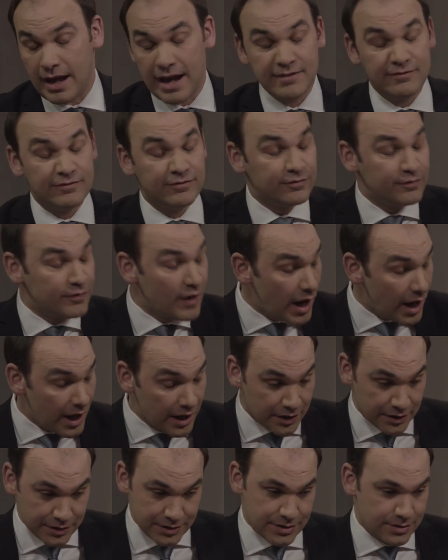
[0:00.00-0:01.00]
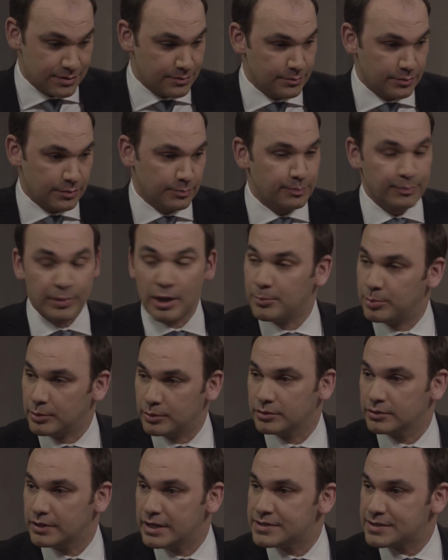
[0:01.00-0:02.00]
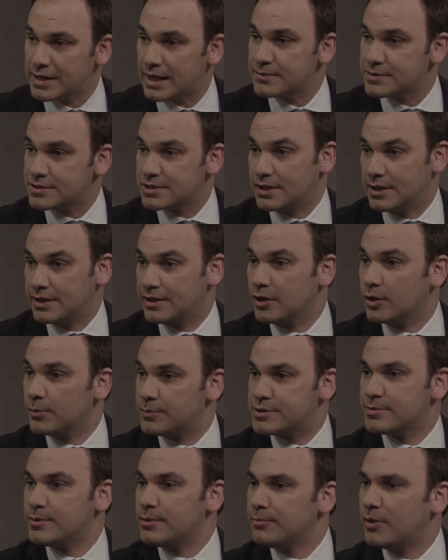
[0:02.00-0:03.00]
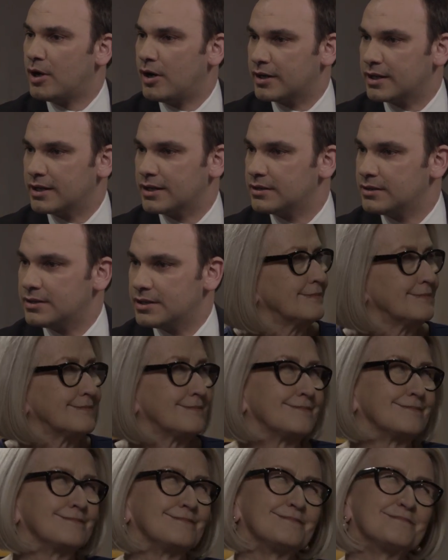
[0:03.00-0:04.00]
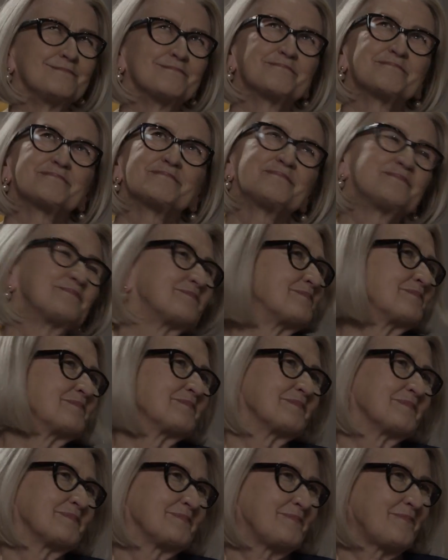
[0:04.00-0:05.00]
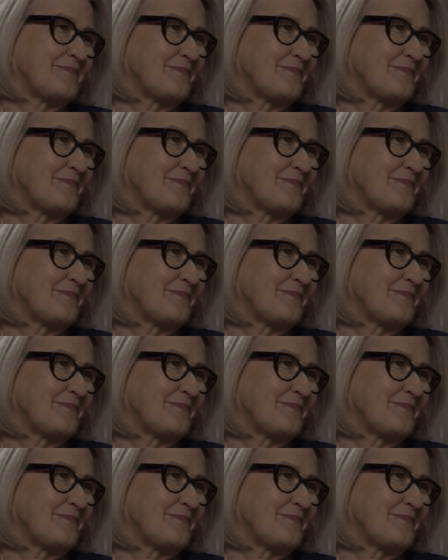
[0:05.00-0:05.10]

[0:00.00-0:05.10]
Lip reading: a vast bubble is actually an optimum market condition. Let's just keep going.